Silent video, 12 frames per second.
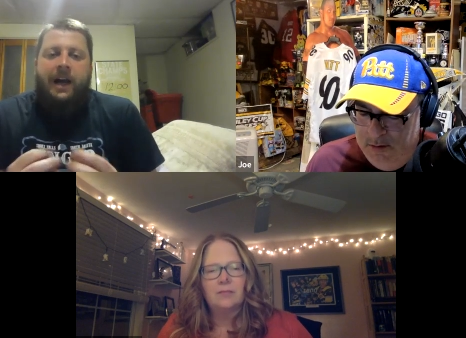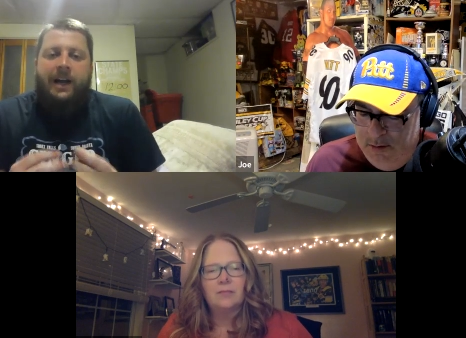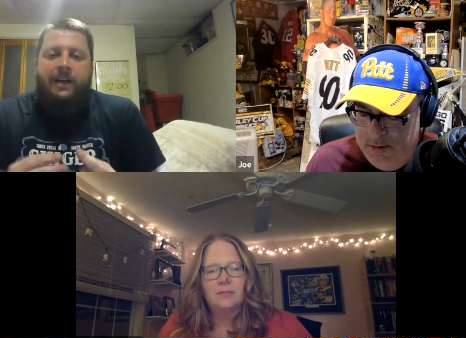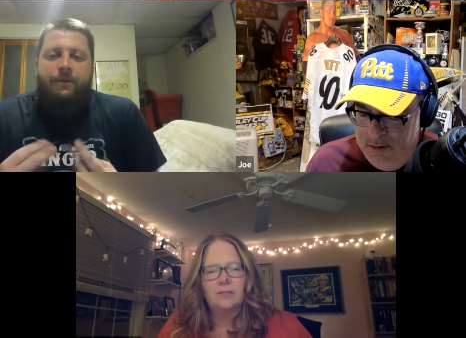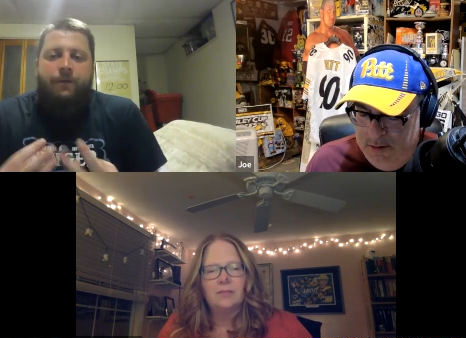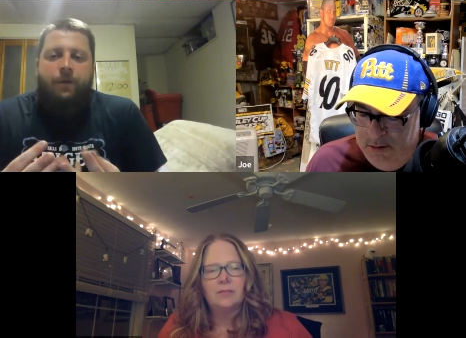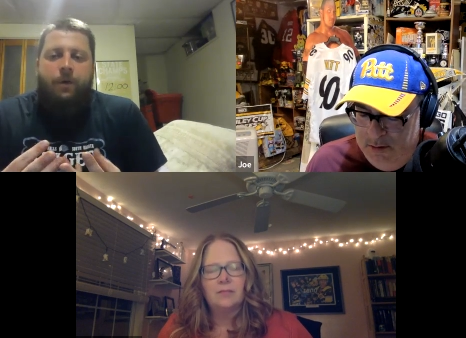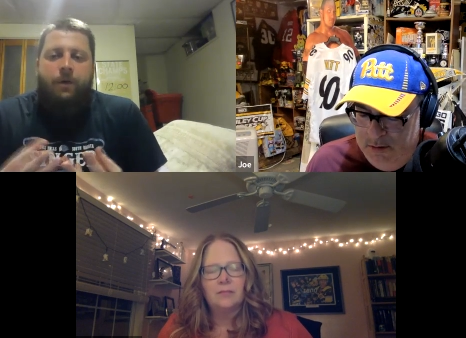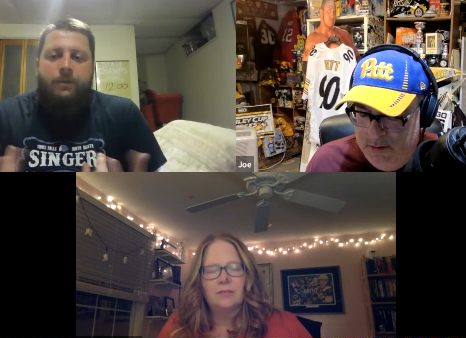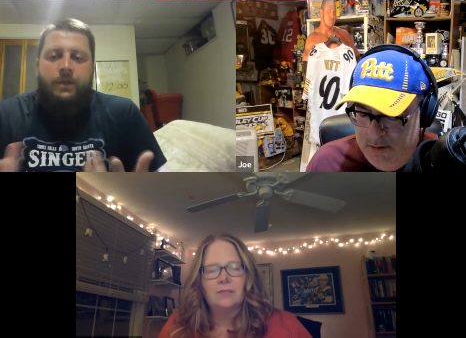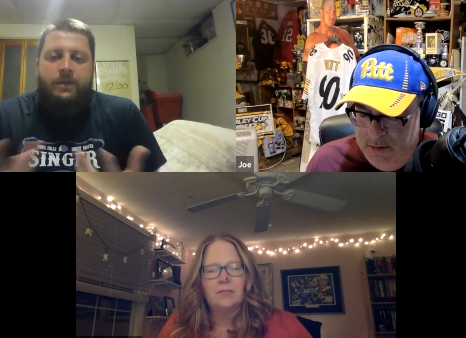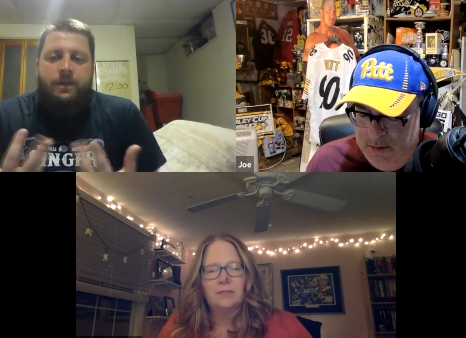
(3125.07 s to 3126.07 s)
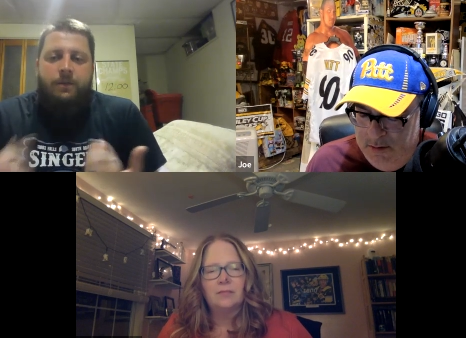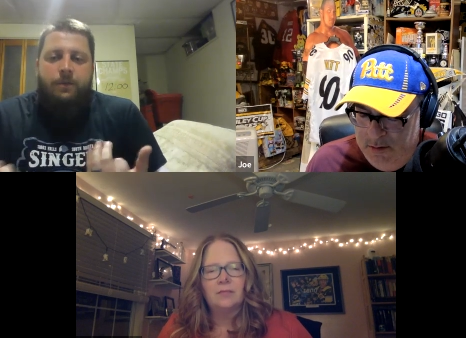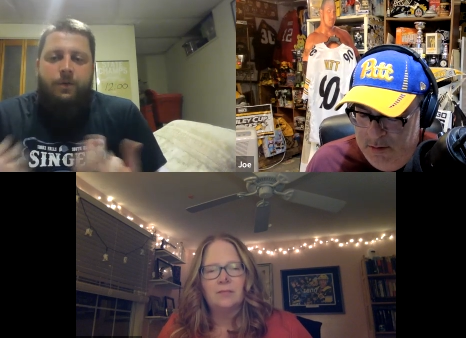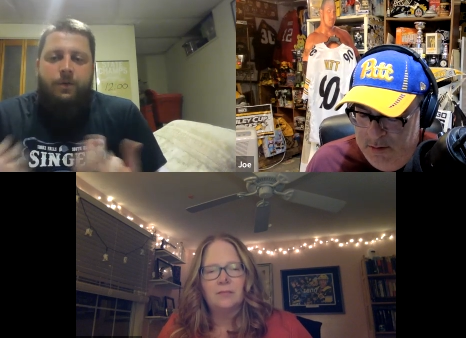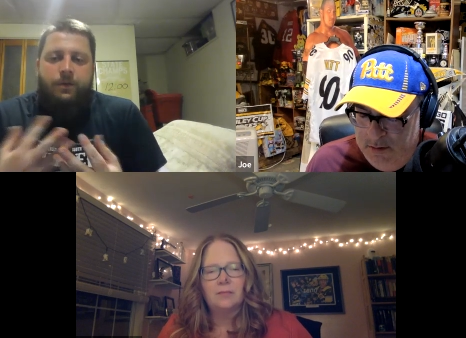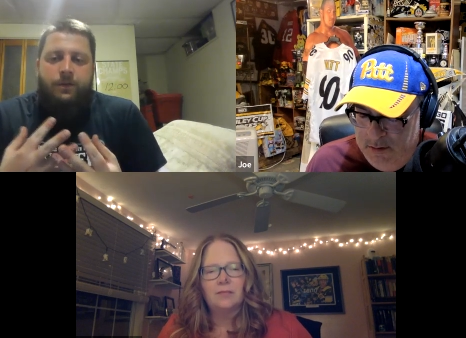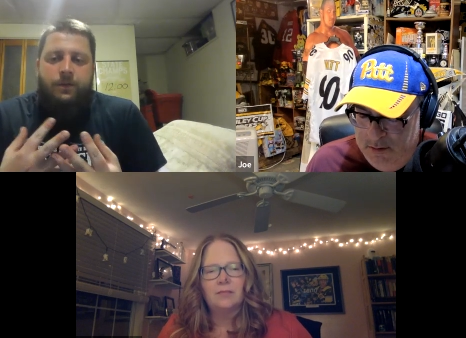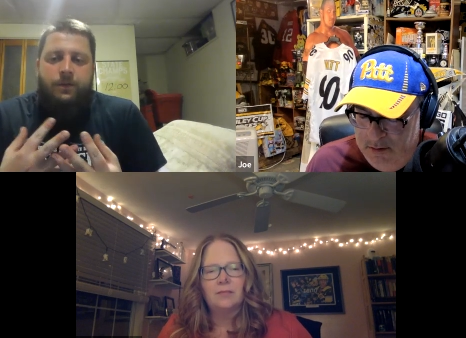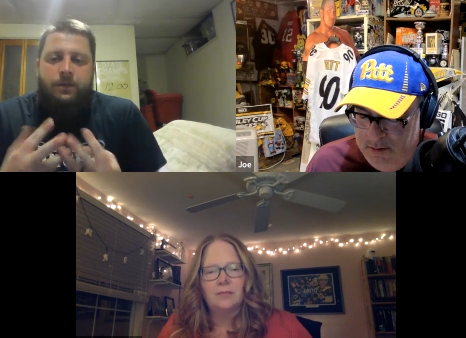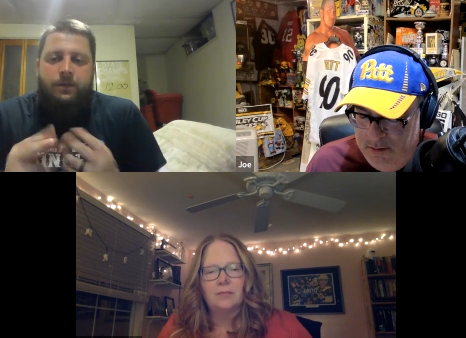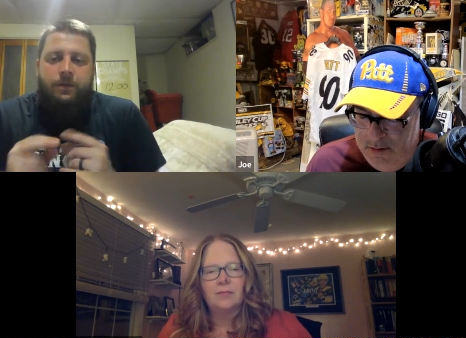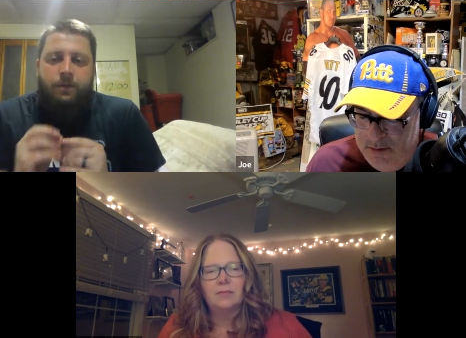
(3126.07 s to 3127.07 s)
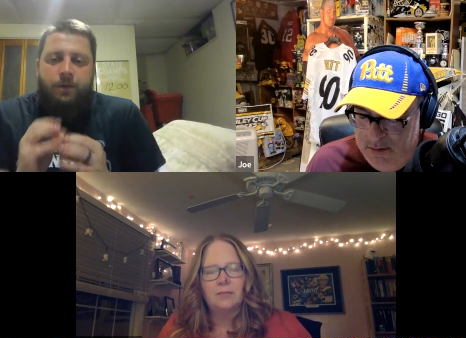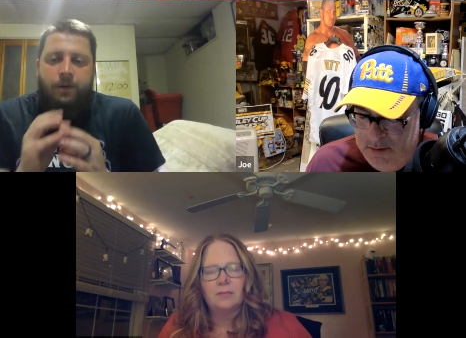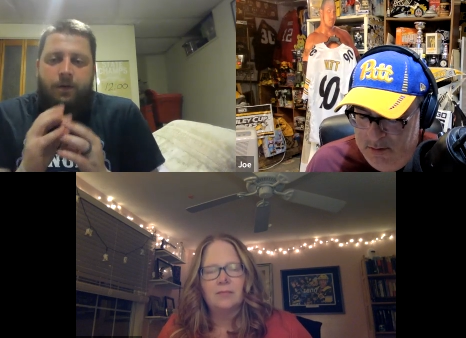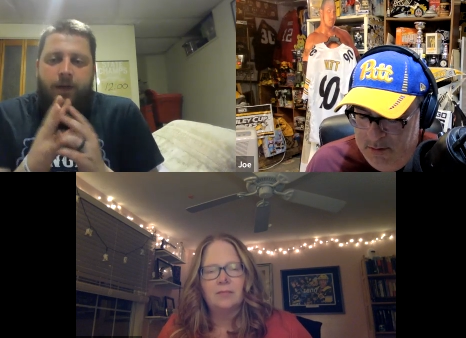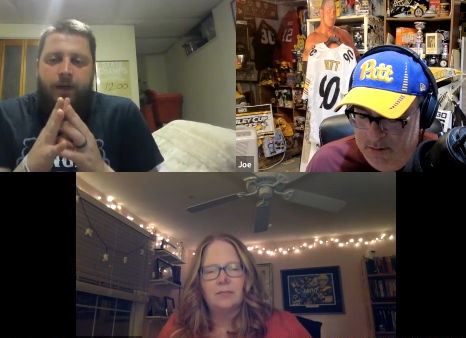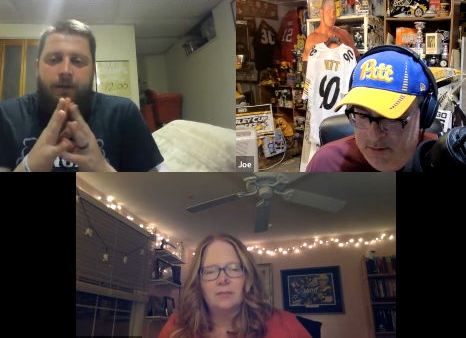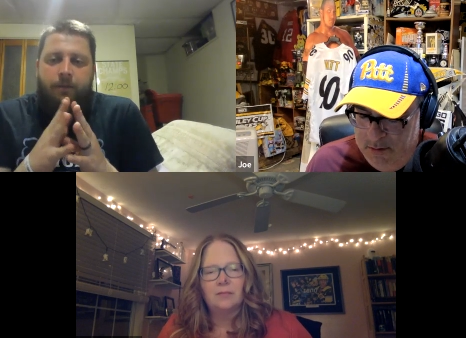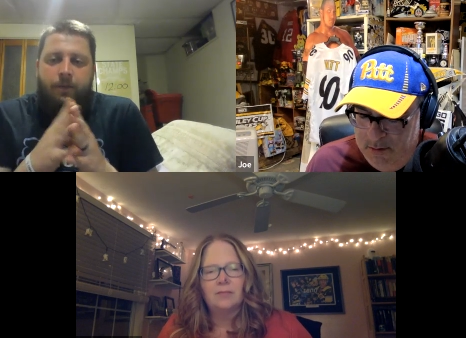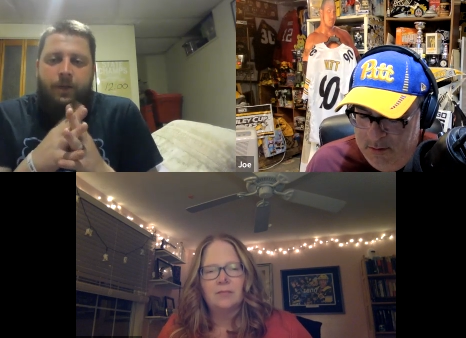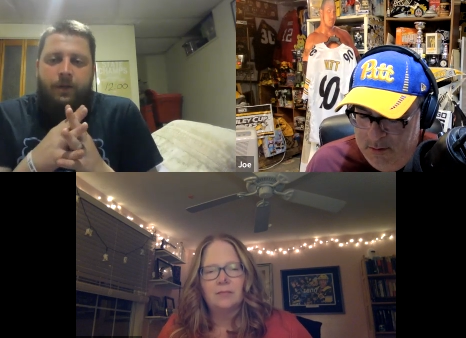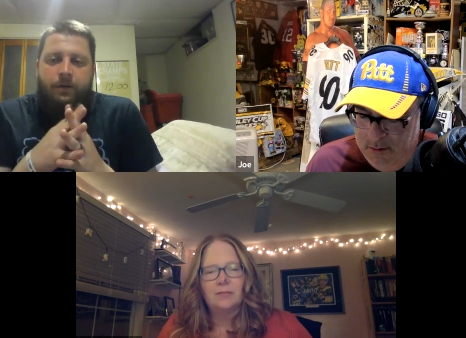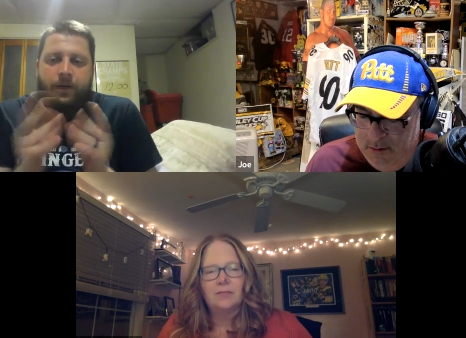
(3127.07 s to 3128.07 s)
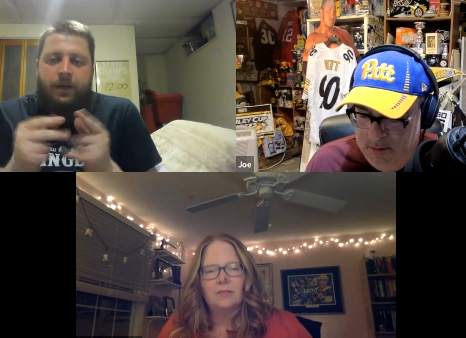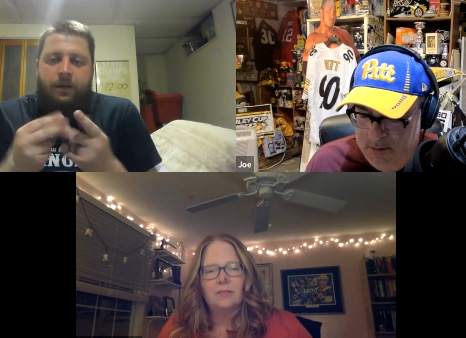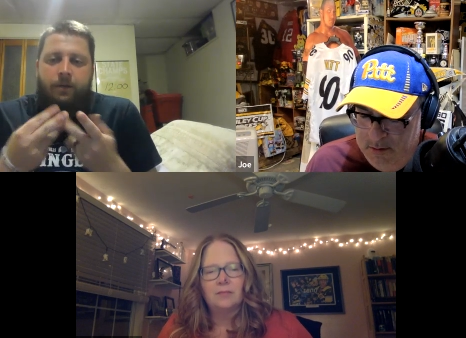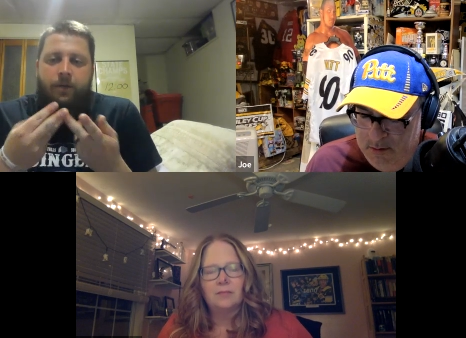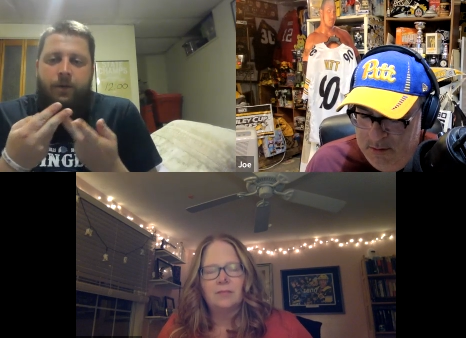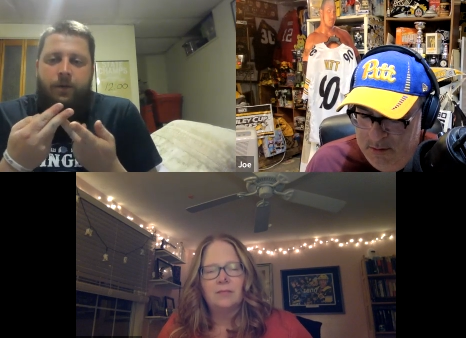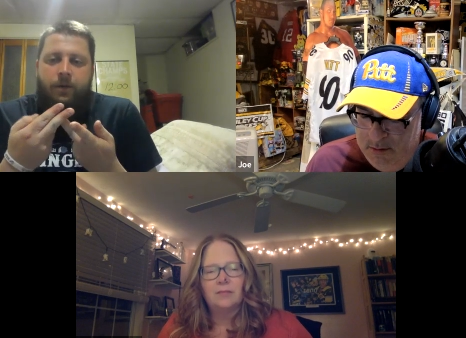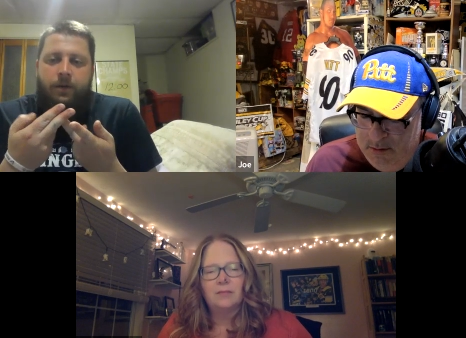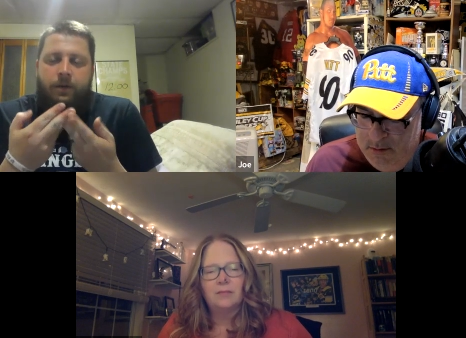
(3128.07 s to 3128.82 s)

Speaker 1: I can form the symbols and do all that weird handwork